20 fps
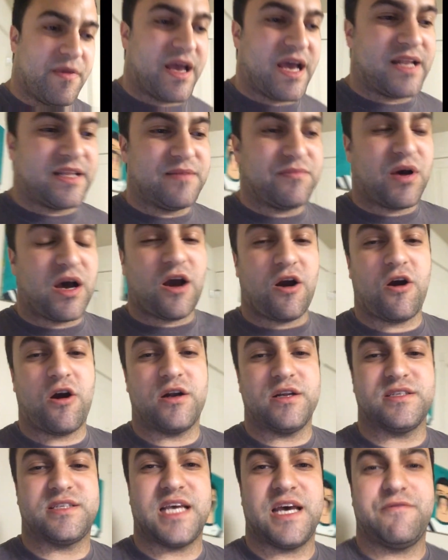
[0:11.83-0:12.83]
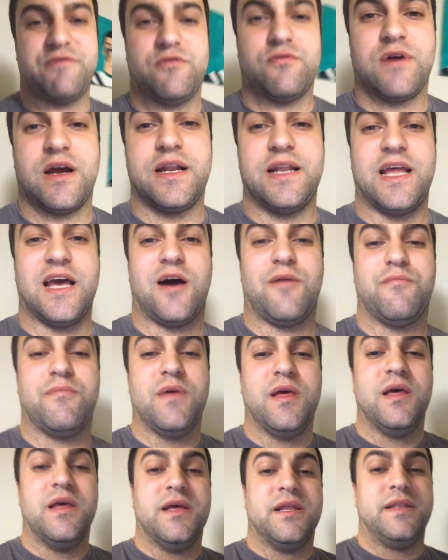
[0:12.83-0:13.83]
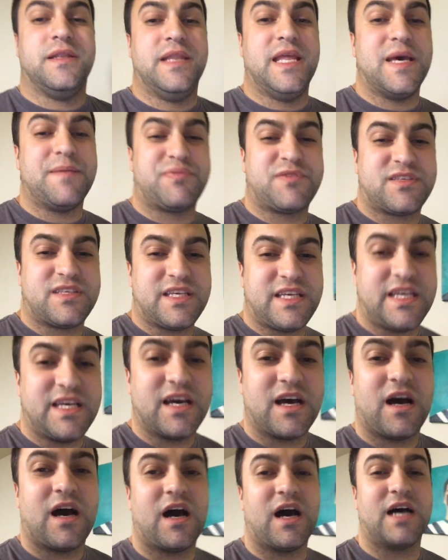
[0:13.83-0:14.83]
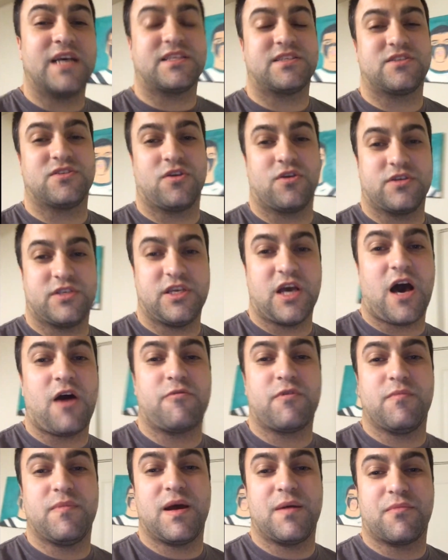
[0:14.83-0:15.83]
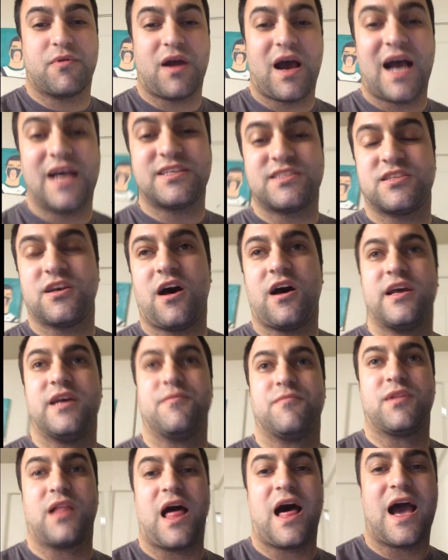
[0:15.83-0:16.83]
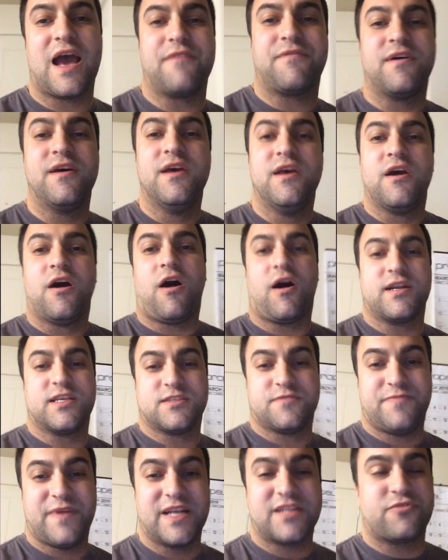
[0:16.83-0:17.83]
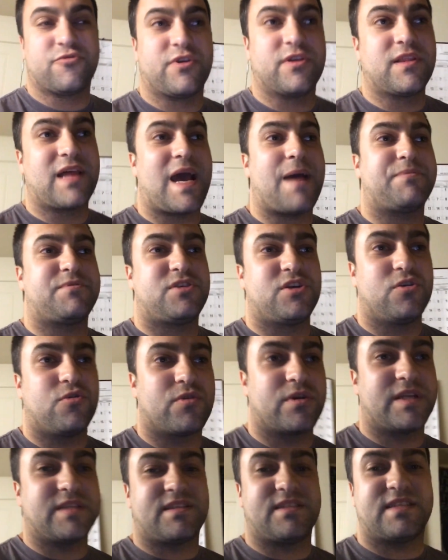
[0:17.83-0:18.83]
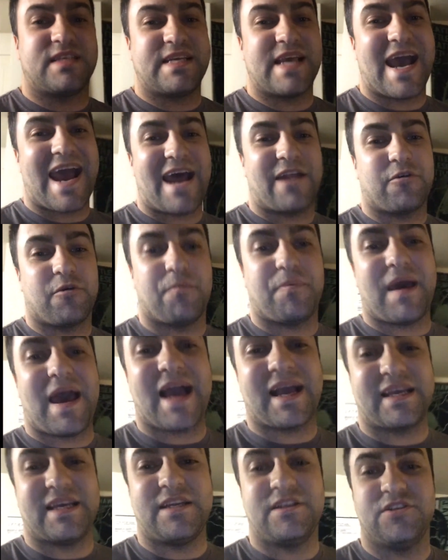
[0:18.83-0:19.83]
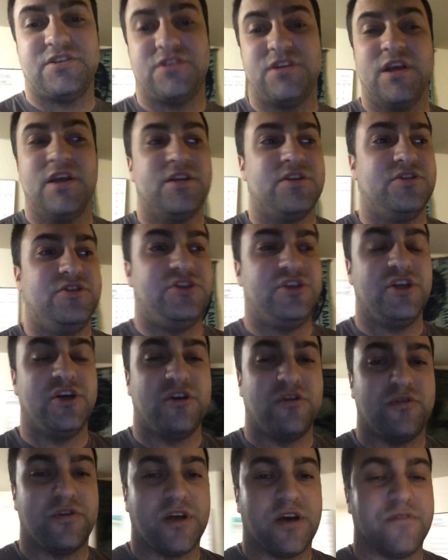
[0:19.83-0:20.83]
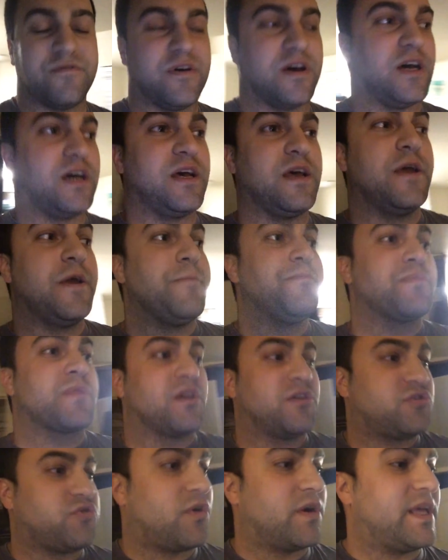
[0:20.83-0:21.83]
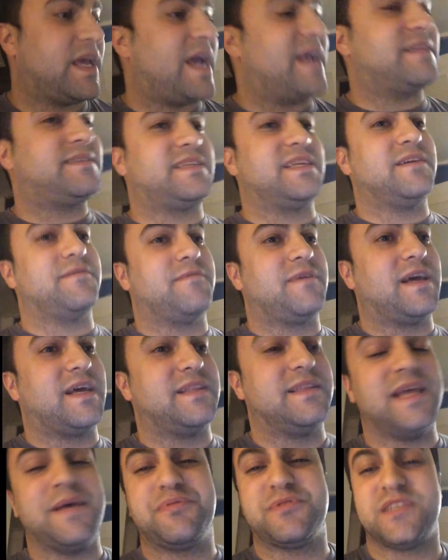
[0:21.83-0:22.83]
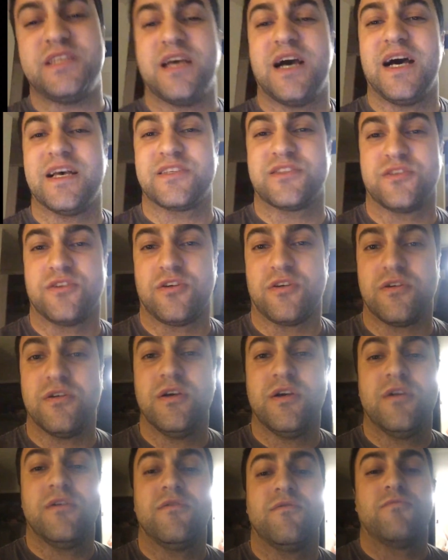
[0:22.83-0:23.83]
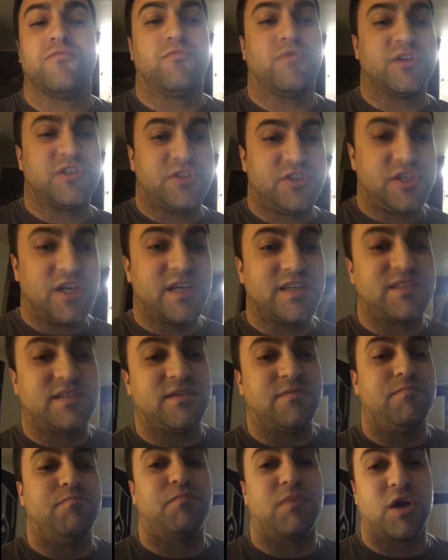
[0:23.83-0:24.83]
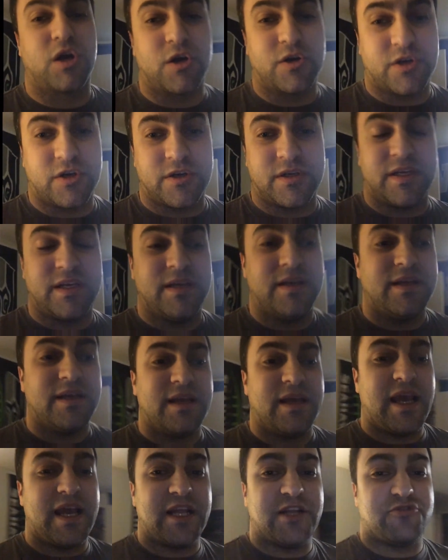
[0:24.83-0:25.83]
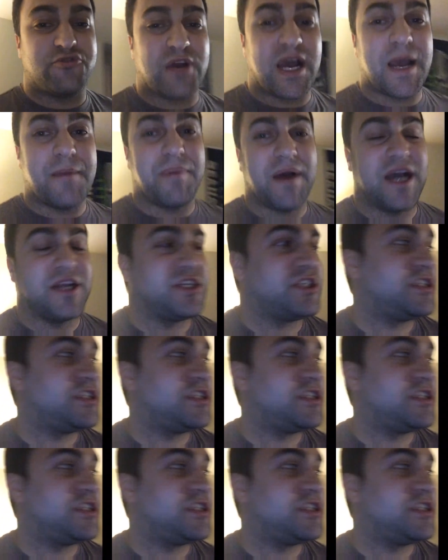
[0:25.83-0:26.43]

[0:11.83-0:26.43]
man, my heart is heavy right now. Nipsey Hussle. Y'all remember, I saw him live on his Victory Lap tour in Seattle back in June of uh, 2018, man. Nipsey Hussle was just murdered in a drive-by